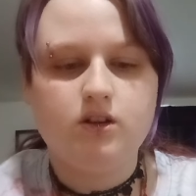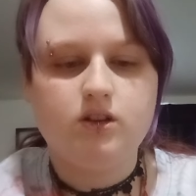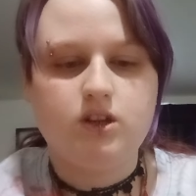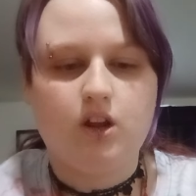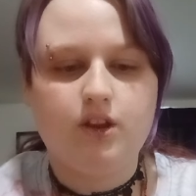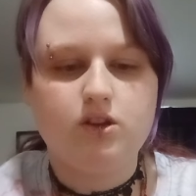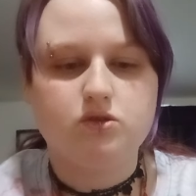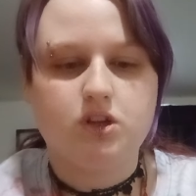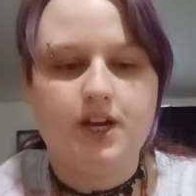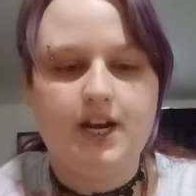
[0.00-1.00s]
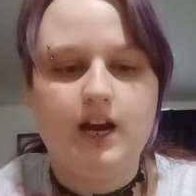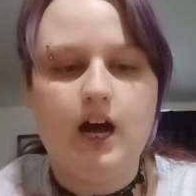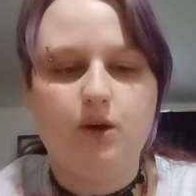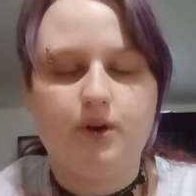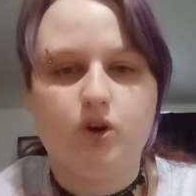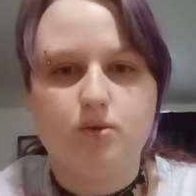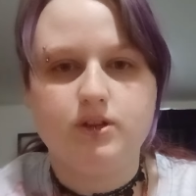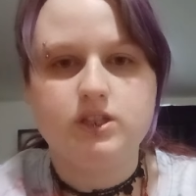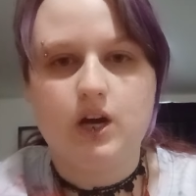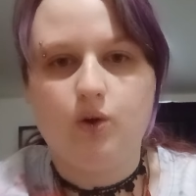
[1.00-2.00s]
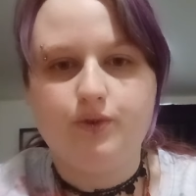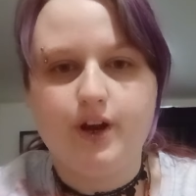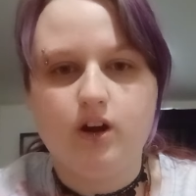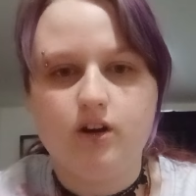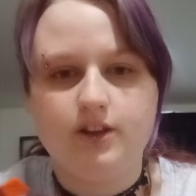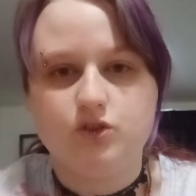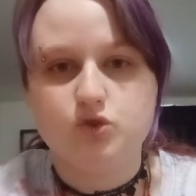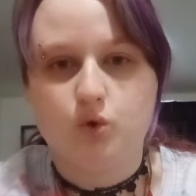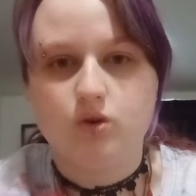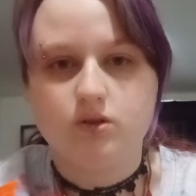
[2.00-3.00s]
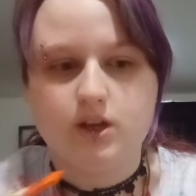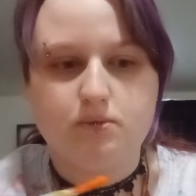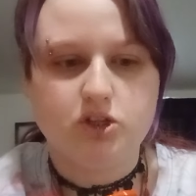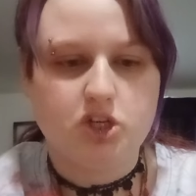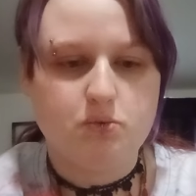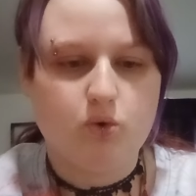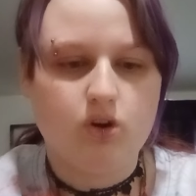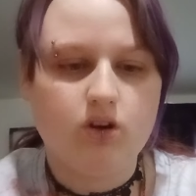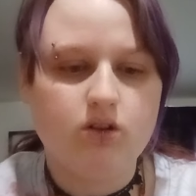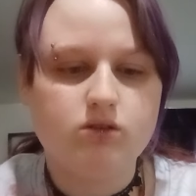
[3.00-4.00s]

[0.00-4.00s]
So I don't think there's really any Halloween ornaments out there in the store that much anymore.